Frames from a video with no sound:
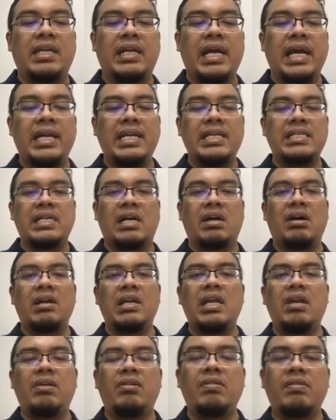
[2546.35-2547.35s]
Right? These are
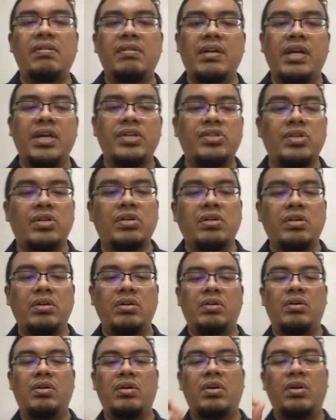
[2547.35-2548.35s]
all equivalent
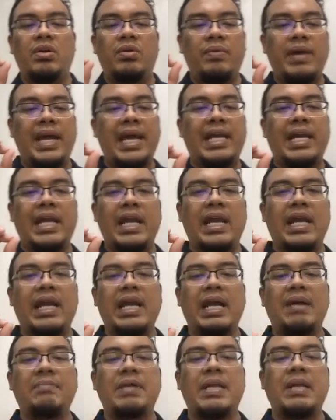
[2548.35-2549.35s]
ratio where
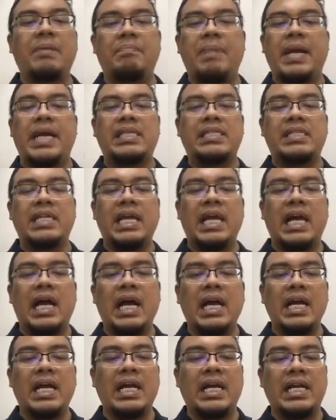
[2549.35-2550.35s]
they come in pairs. They
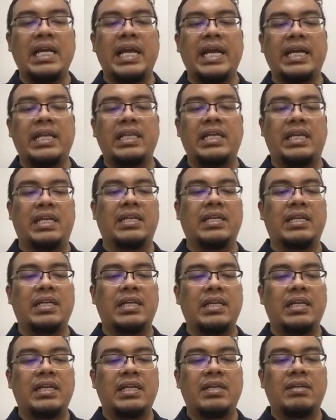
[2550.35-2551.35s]
are connected.
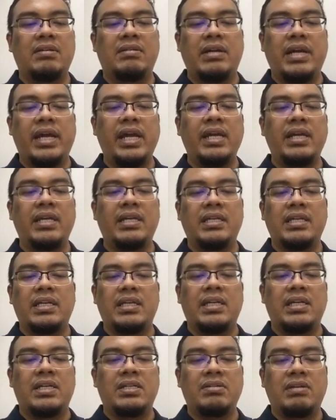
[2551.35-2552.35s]
Okay?
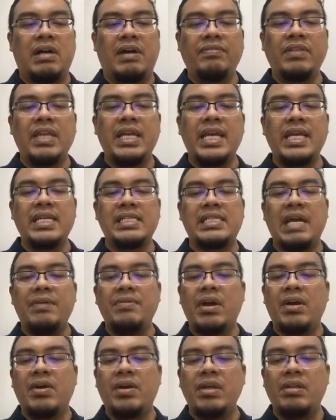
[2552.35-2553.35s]
So after this,
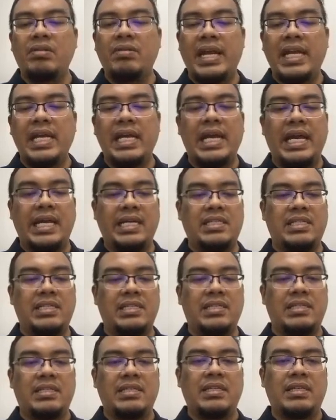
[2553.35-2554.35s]
then we are going to
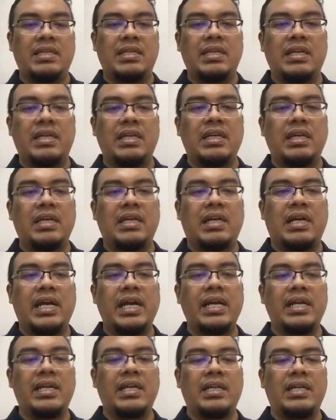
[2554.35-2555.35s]
analyze.
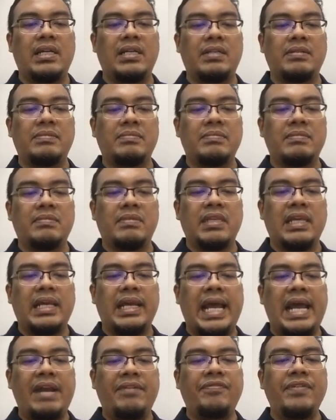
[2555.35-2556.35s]
Right?
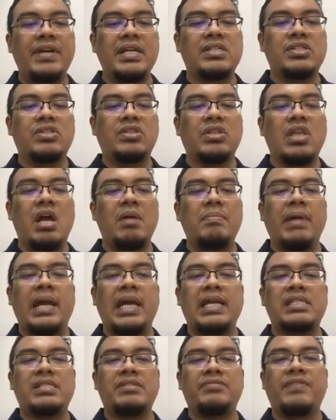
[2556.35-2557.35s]
At first,
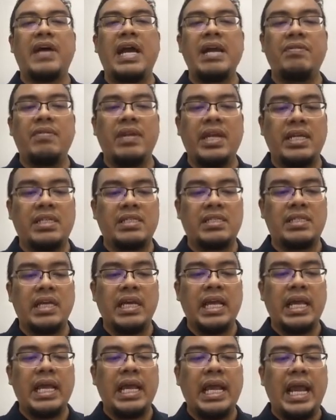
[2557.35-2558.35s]
Tom has 5
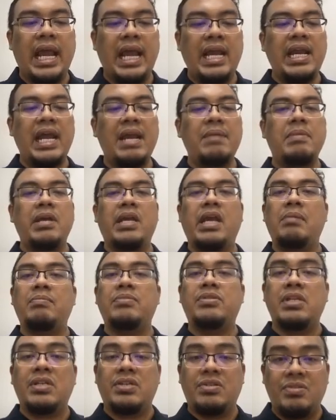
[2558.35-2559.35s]
units and then
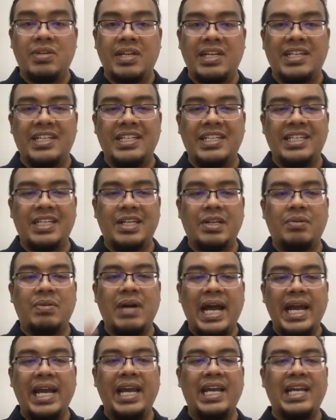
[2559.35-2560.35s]
became 6 units.
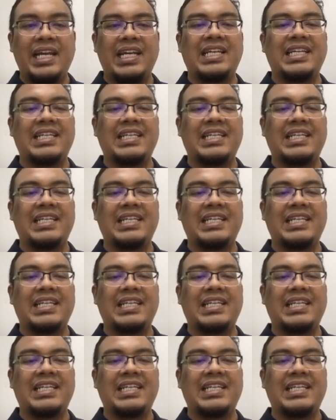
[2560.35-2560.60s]
Why?